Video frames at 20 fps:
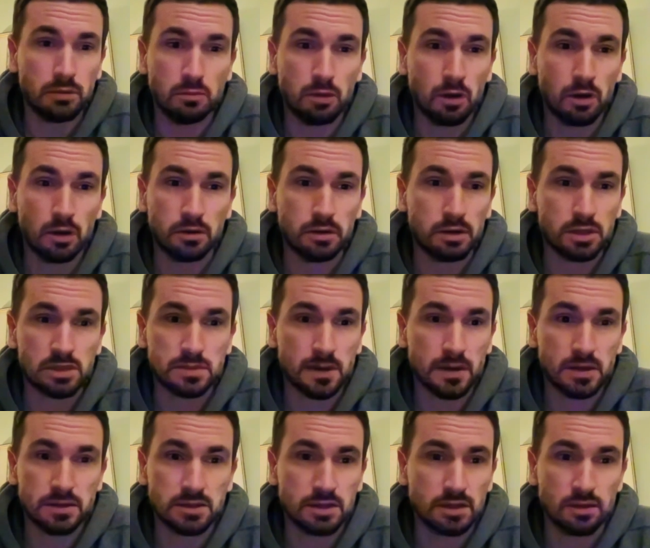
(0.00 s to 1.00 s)
weren't
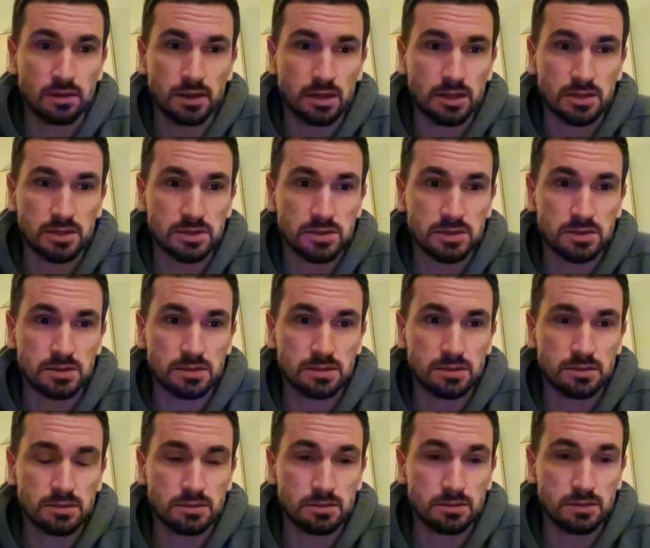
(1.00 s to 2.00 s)
expecting this
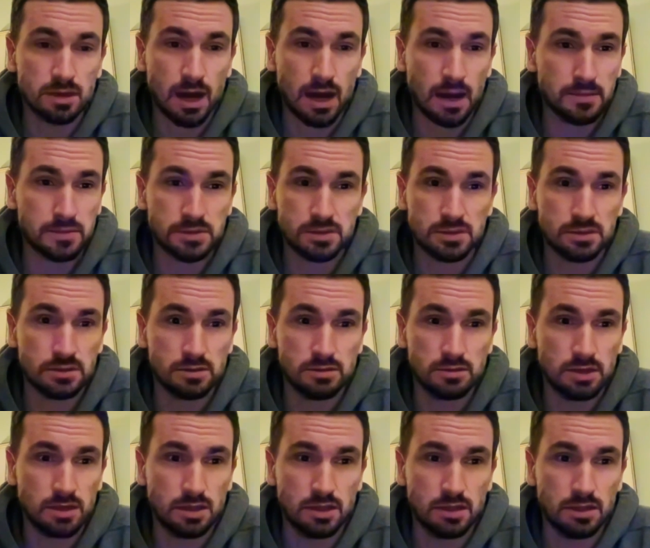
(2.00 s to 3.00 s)

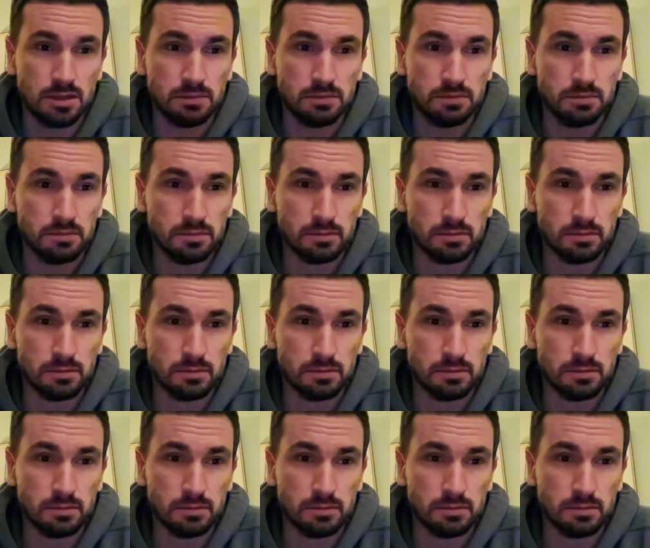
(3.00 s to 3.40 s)
absolutely